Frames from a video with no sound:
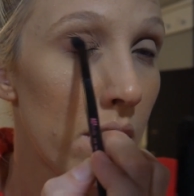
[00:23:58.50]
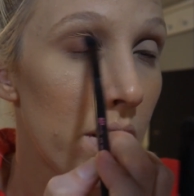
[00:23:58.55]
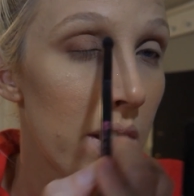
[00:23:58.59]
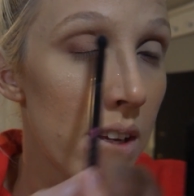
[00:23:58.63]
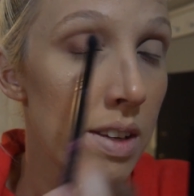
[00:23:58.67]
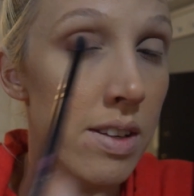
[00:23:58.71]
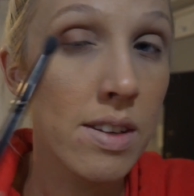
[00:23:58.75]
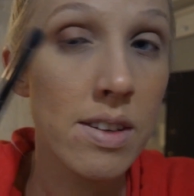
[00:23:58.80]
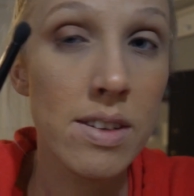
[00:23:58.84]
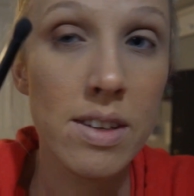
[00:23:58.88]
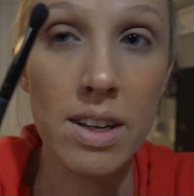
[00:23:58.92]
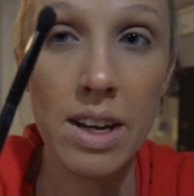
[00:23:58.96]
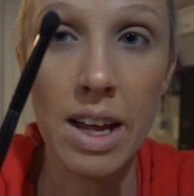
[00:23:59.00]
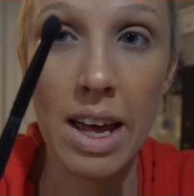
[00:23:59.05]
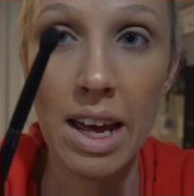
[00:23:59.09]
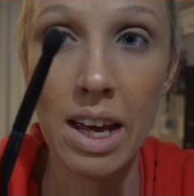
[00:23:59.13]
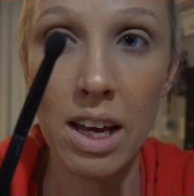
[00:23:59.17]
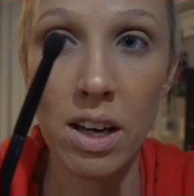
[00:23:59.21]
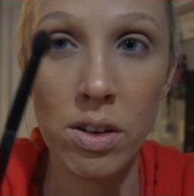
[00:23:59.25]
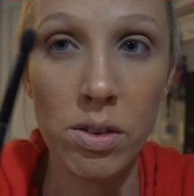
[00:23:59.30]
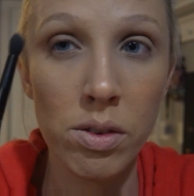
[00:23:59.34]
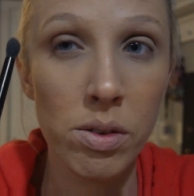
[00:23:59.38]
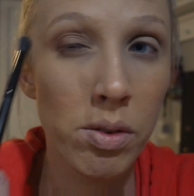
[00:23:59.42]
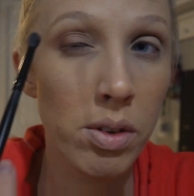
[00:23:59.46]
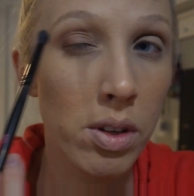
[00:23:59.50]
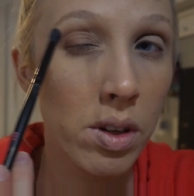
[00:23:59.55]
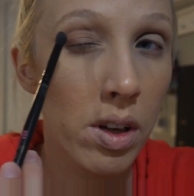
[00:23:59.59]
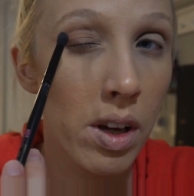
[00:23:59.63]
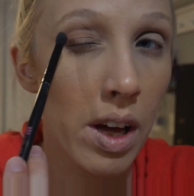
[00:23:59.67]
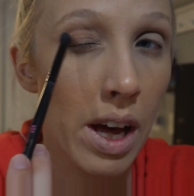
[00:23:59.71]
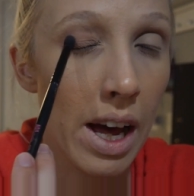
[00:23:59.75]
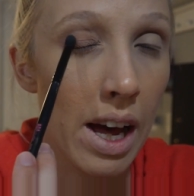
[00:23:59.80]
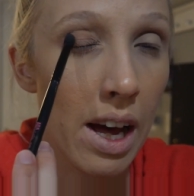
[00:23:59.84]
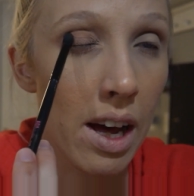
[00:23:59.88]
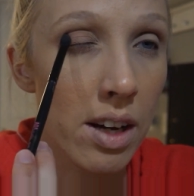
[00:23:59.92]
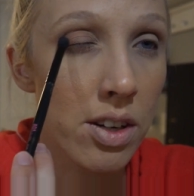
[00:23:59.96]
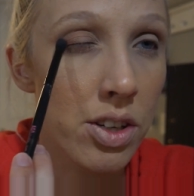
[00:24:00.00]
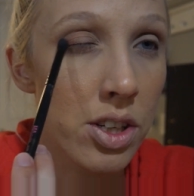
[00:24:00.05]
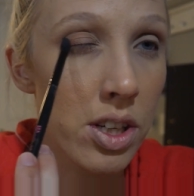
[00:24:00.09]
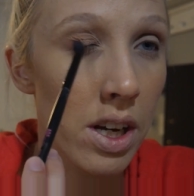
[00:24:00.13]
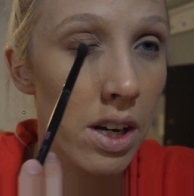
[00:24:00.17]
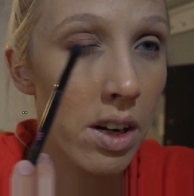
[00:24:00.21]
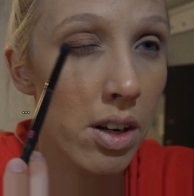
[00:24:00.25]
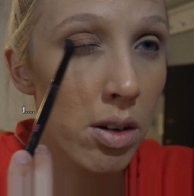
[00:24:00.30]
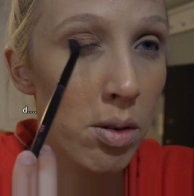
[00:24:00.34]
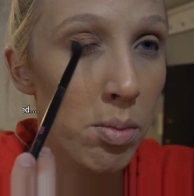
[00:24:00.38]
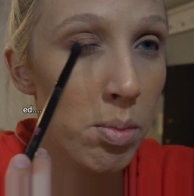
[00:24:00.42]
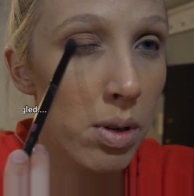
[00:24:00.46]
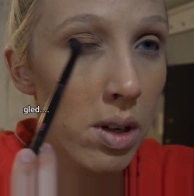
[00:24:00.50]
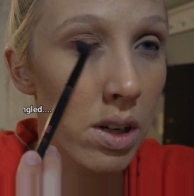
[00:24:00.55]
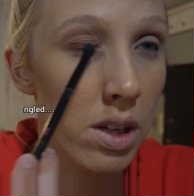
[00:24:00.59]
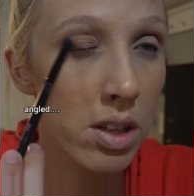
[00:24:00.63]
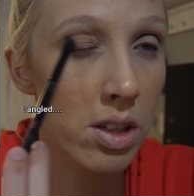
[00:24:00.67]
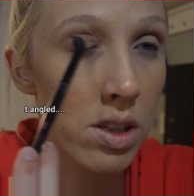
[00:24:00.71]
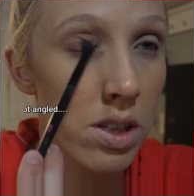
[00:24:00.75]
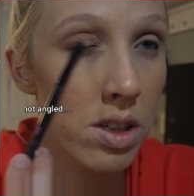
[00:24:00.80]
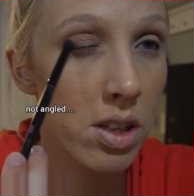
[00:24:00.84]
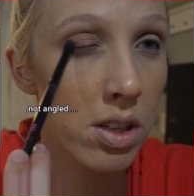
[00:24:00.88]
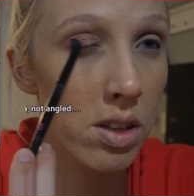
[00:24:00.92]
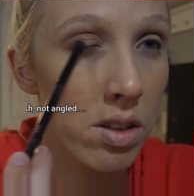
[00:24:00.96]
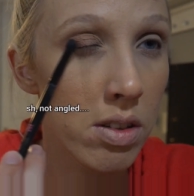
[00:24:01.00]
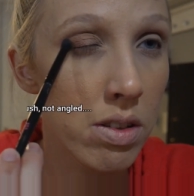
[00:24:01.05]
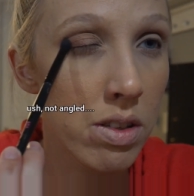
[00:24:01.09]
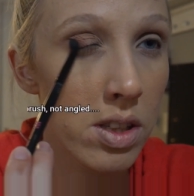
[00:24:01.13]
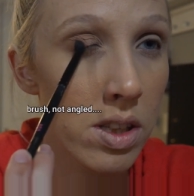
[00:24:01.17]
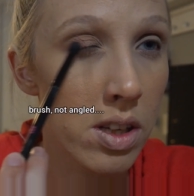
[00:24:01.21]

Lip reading: This is an angled eyeshadow brush too,